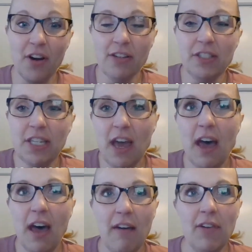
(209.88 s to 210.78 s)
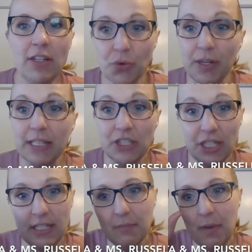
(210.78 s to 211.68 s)
first of a
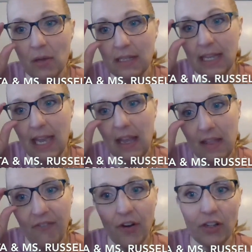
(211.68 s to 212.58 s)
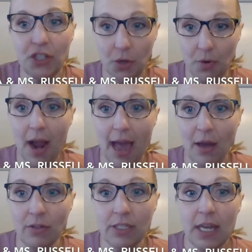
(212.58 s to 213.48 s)
trilogy, supposedly. The first two are
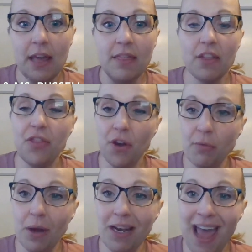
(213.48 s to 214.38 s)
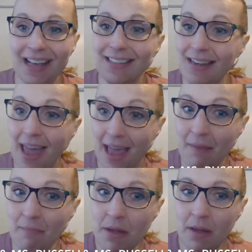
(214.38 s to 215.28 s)
out. The third one has a
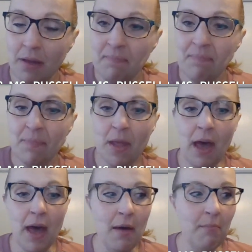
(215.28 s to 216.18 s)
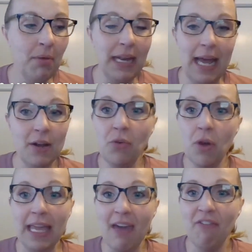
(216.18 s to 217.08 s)
name, um, but I don't.
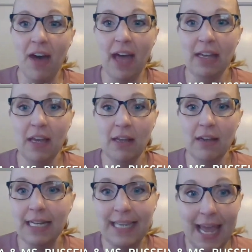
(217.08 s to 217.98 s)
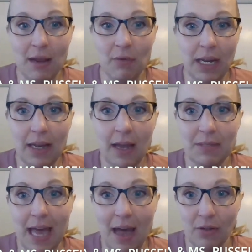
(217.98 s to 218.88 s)
I can't find a, a date when it
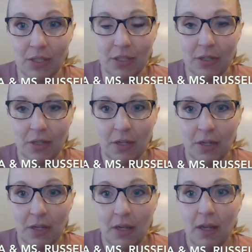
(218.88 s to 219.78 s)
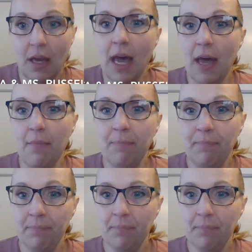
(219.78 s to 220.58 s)
comes out. Um, so